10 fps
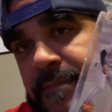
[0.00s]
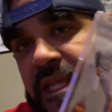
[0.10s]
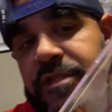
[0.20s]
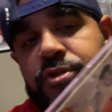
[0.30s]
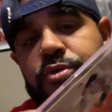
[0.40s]

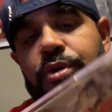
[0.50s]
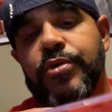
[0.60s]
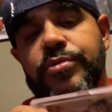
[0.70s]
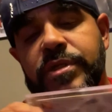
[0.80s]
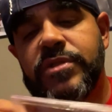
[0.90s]
As you
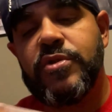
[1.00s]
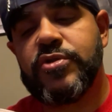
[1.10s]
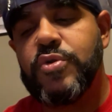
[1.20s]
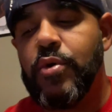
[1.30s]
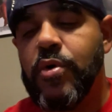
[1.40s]
know, he's
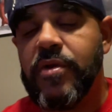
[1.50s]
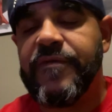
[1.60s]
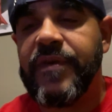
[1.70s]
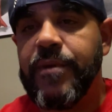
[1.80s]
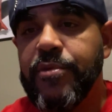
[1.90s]
also a Hall of
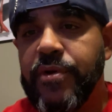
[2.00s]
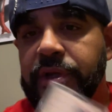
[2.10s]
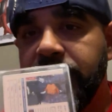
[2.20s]
Famer, and